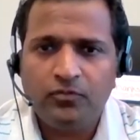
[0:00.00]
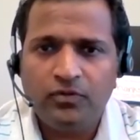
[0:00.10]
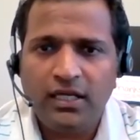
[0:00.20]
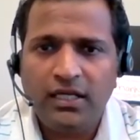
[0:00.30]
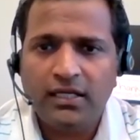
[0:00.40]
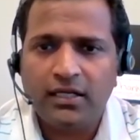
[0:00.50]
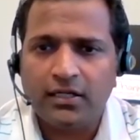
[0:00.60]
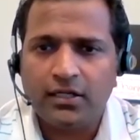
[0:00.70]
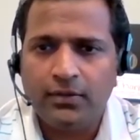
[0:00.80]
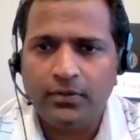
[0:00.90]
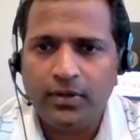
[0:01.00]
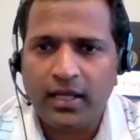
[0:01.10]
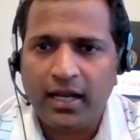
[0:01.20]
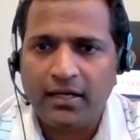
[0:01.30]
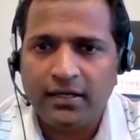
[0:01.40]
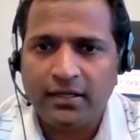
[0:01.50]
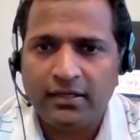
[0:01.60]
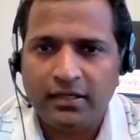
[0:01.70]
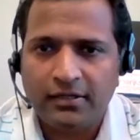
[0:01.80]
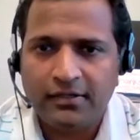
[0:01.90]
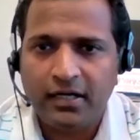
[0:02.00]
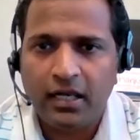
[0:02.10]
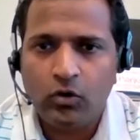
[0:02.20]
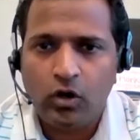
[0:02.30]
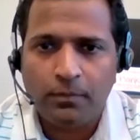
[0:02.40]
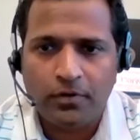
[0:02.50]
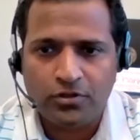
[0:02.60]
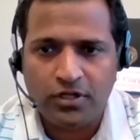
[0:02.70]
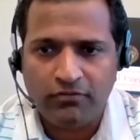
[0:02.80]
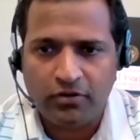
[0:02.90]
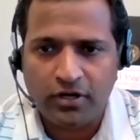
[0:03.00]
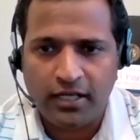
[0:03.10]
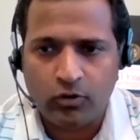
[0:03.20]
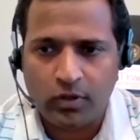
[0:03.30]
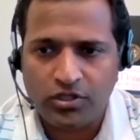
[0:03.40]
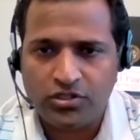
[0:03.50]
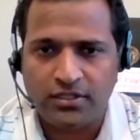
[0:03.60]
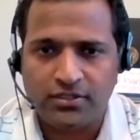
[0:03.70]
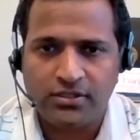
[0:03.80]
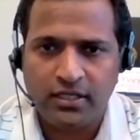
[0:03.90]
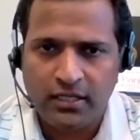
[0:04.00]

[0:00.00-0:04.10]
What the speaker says: we conclude and allow opportunity for any questions,